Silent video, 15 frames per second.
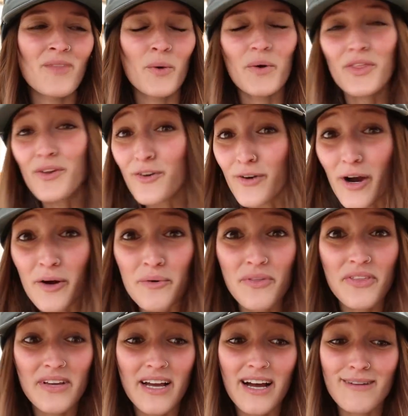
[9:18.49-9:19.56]
with
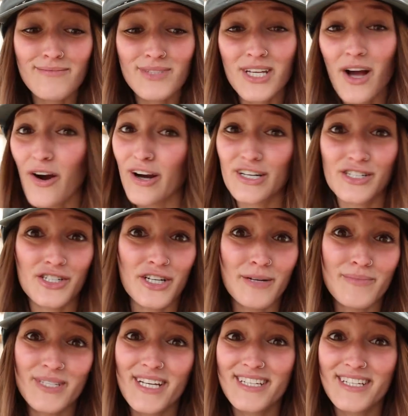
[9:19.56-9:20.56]
growth comes hardship relationships.